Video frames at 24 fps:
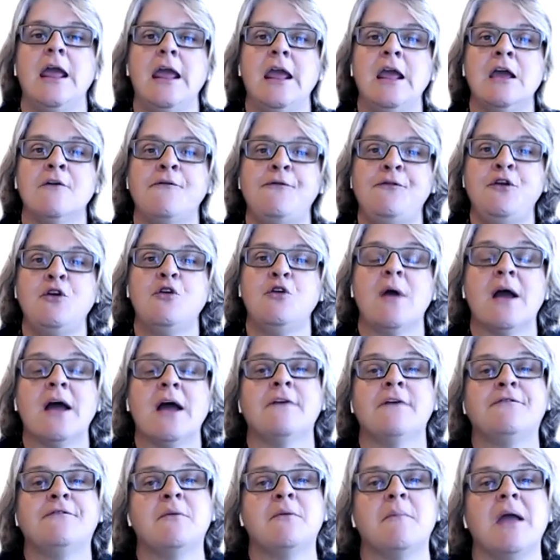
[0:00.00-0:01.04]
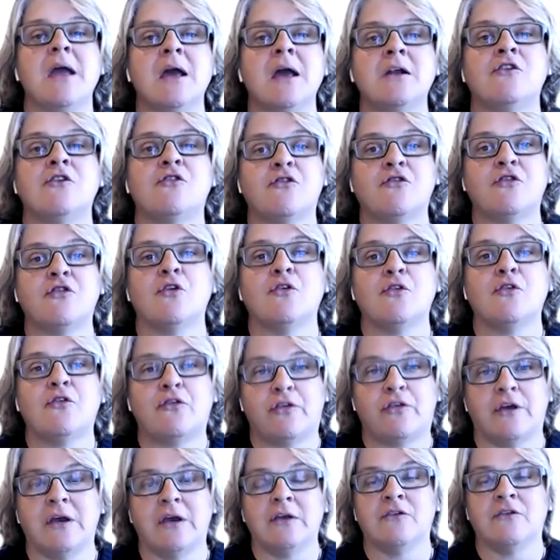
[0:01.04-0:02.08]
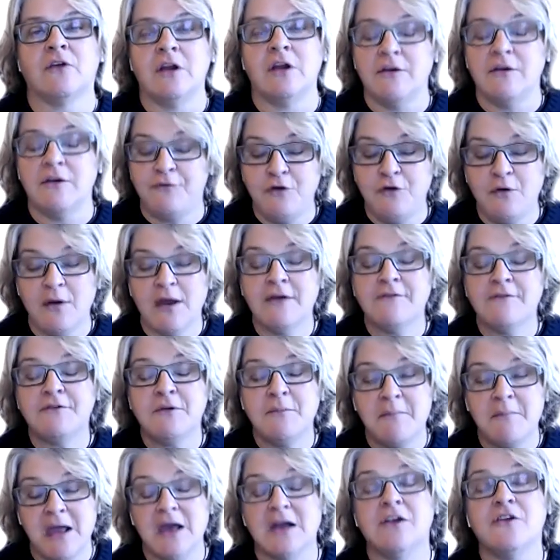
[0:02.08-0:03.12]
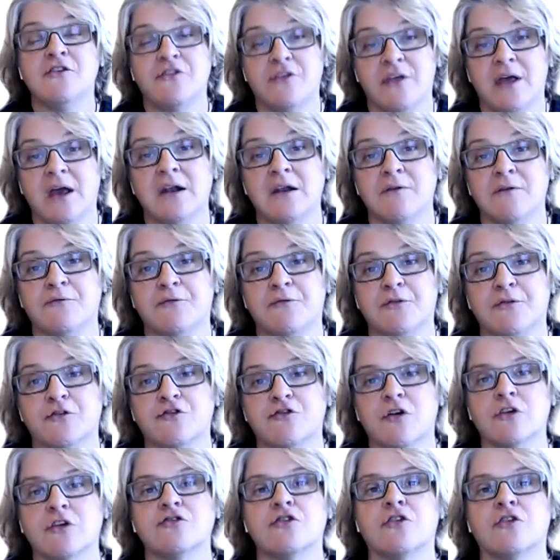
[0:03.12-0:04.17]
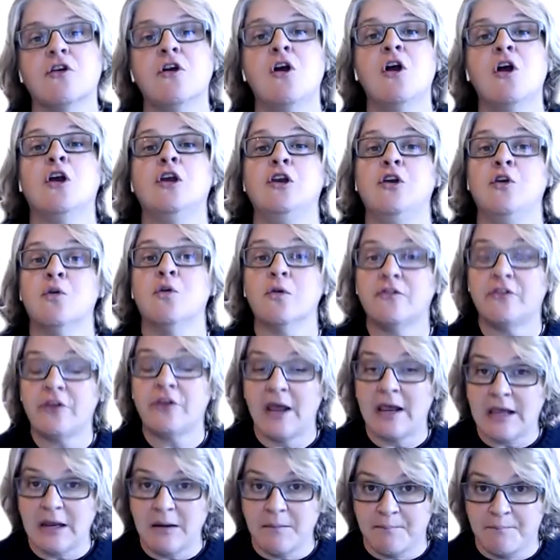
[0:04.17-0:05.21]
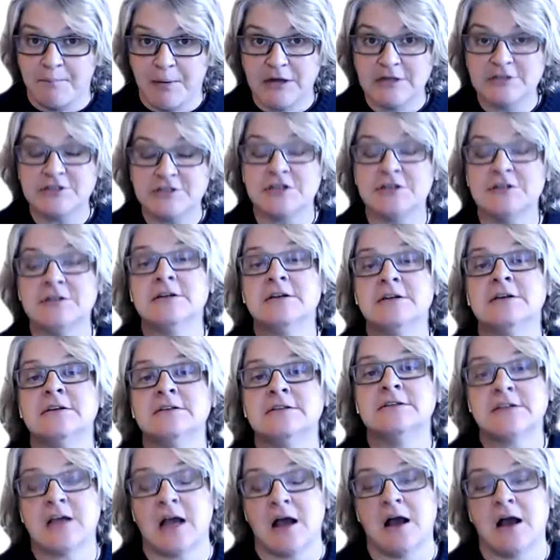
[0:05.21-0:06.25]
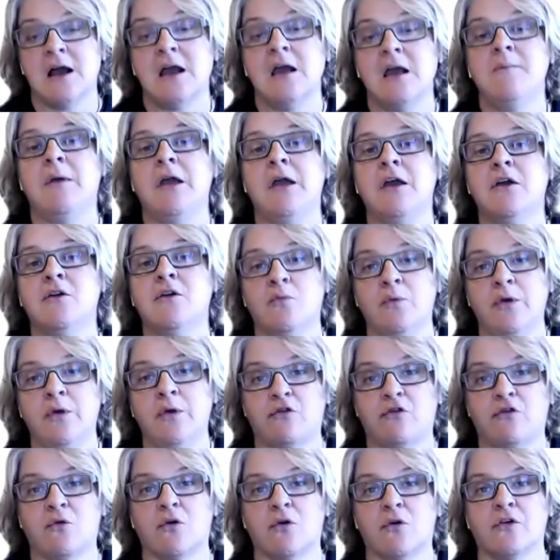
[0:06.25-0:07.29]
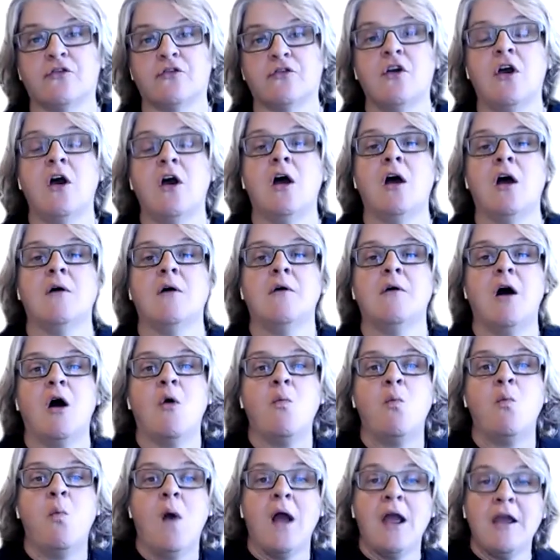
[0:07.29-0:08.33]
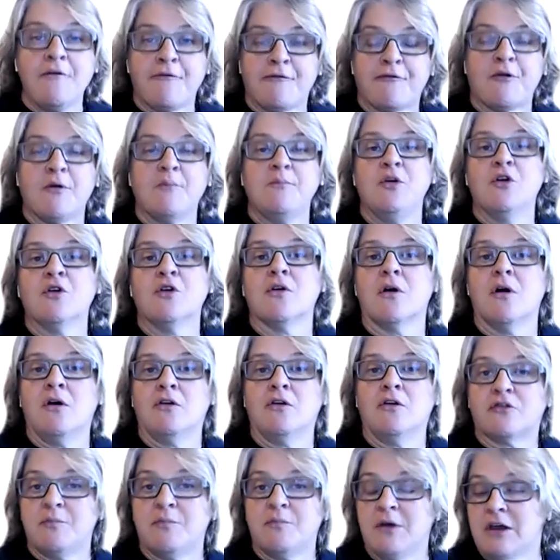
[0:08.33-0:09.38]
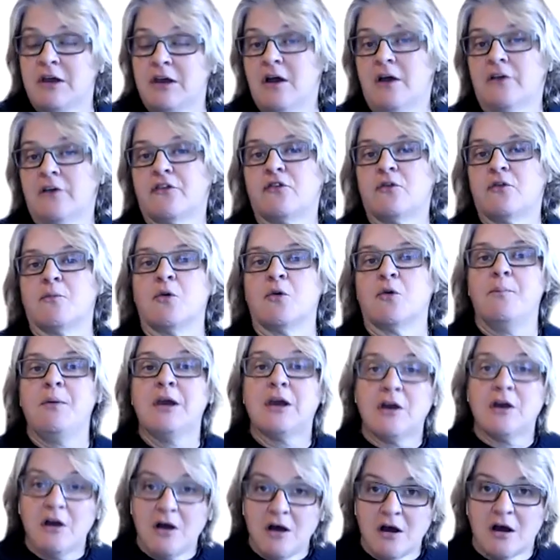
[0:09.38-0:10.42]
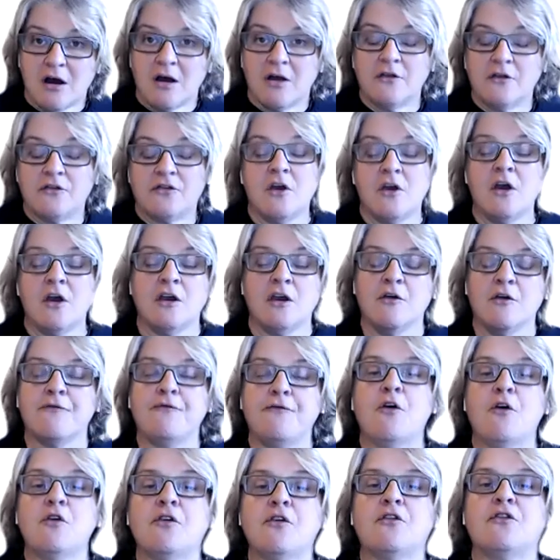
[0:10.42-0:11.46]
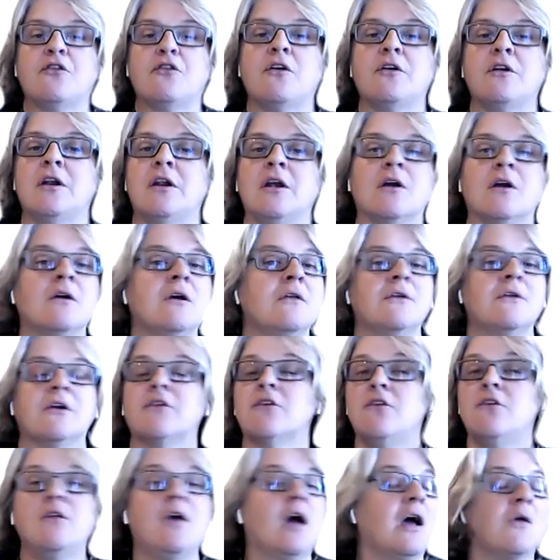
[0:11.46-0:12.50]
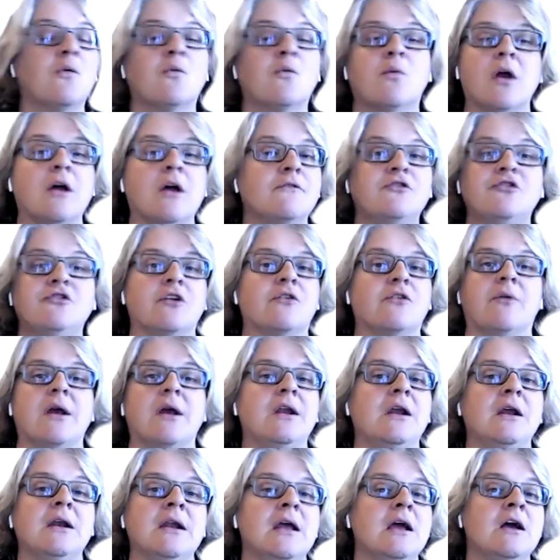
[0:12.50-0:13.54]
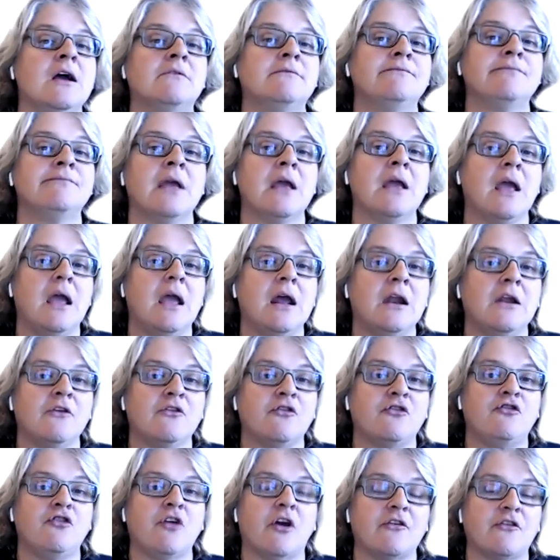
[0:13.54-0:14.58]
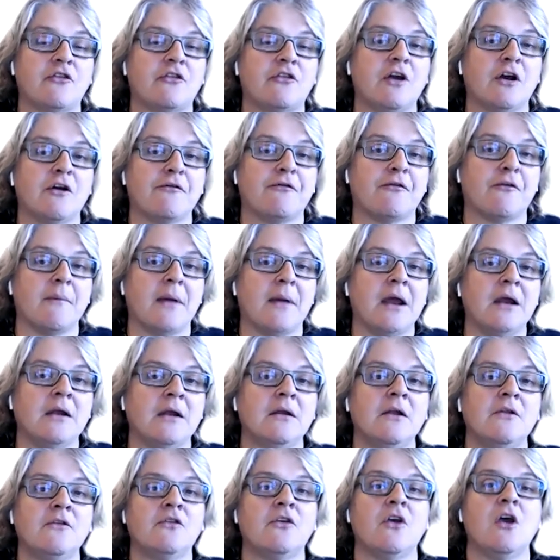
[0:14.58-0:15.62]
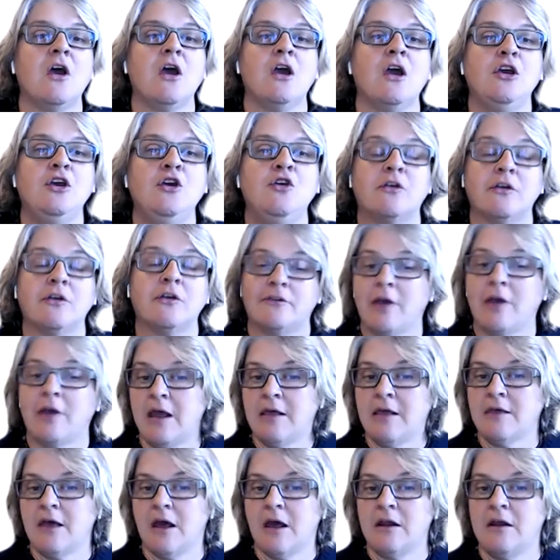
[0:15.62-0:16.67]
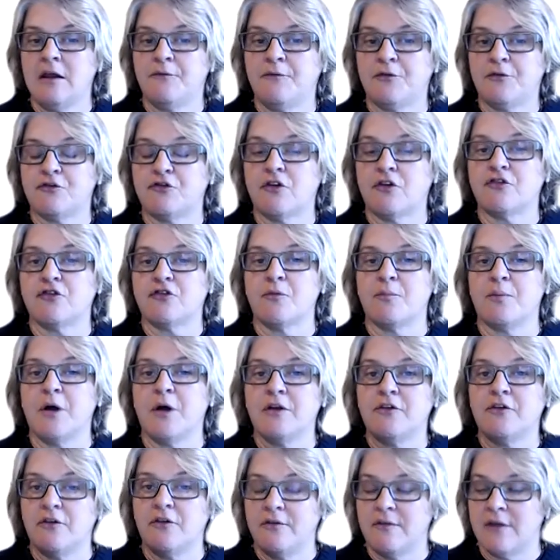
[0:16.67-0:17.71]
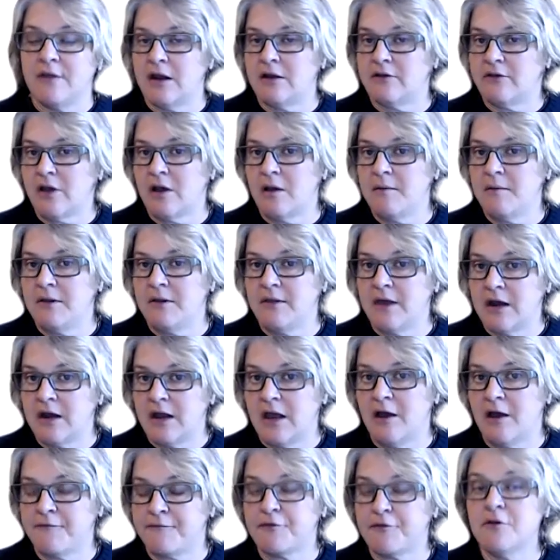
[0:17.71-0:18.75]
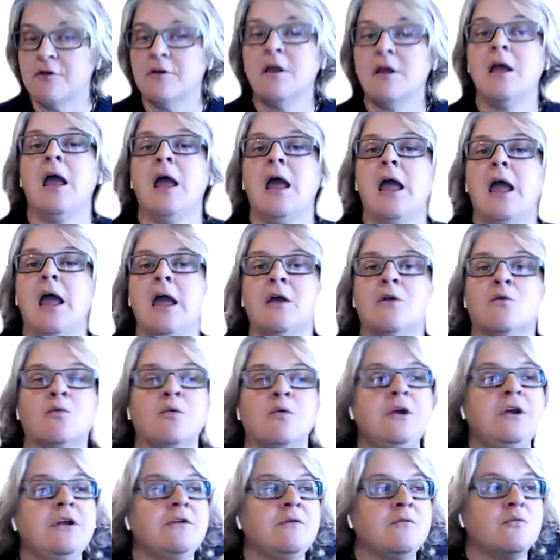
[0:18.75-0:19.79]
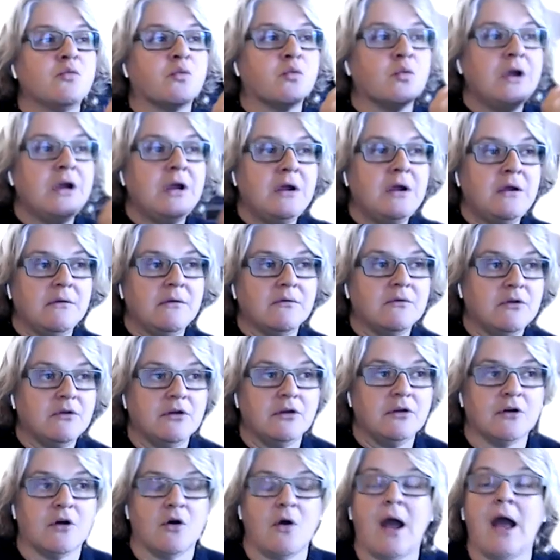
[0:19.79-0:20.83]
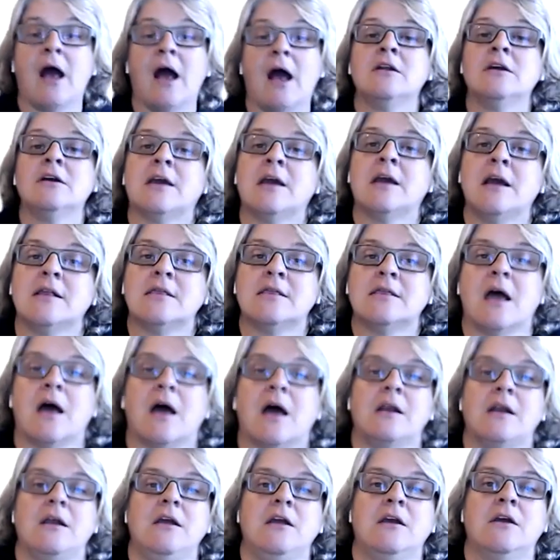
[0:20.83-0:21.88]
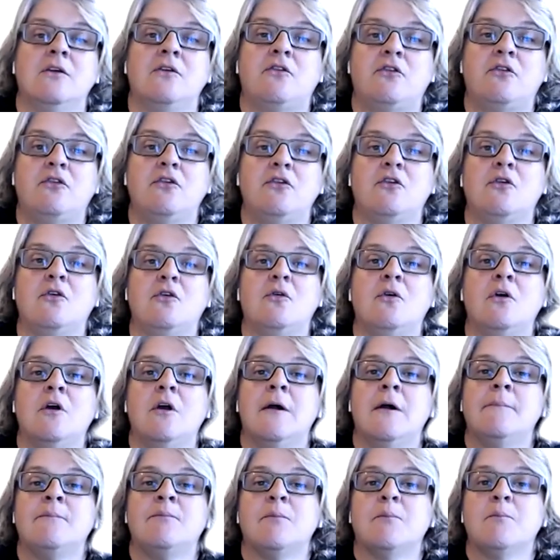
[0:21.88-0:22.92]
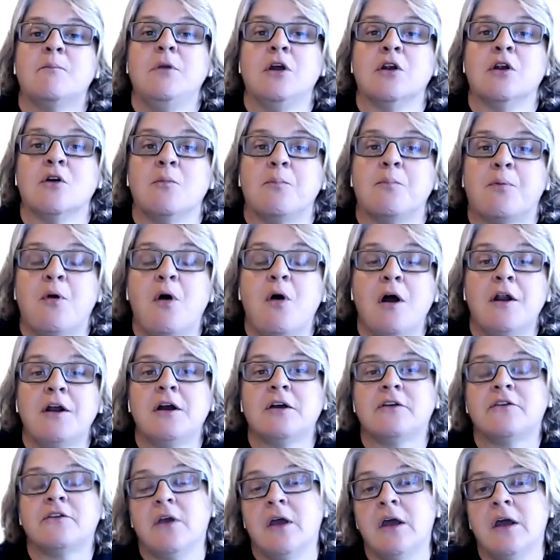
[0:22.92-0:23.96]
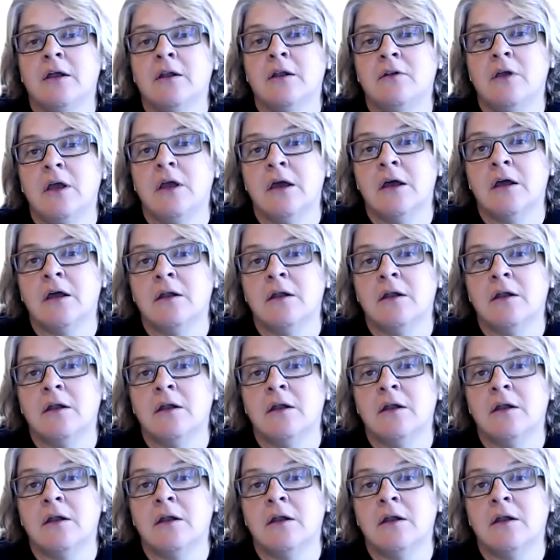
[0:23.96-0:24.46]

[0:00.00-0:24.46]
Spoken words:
if you have to manage those things, and if you have to manage that infrastructure, you are taking budget, time, and resource away from your ultimate customer because you're focused on an area that's not rev generating now. It is just there for maintenance. You could take that infrastructure budget and that time and that effort and allocate that into product and